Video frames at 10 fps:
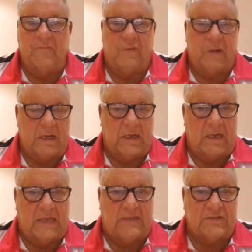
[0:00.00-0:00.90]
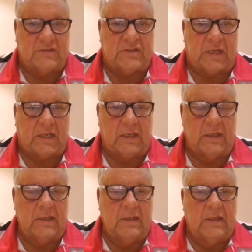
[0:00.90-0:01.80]
Very glad to
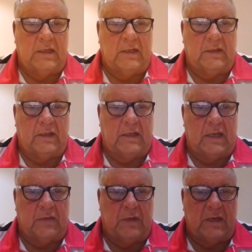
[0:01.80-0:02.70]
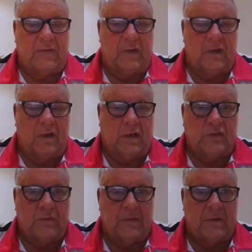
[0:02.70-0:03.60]
say, and we had a very
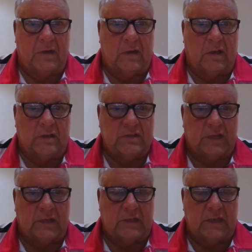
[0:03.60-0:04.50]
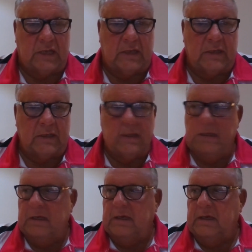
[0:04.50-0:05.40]
large webinar last night, and
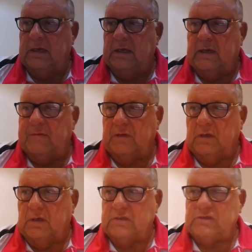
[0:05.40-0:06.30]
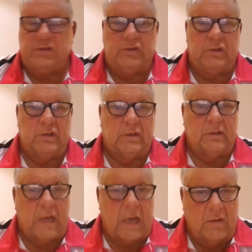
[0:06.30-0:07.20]
uh, and over the last
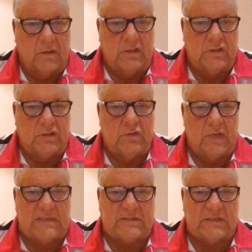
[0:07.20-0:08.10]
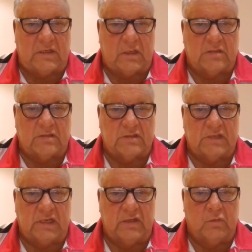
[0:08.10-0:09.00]
year, only two asset
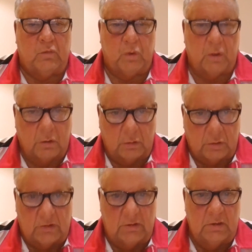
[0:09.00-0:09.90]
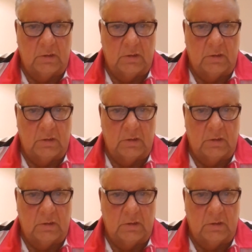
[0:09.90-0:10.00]
classes in the world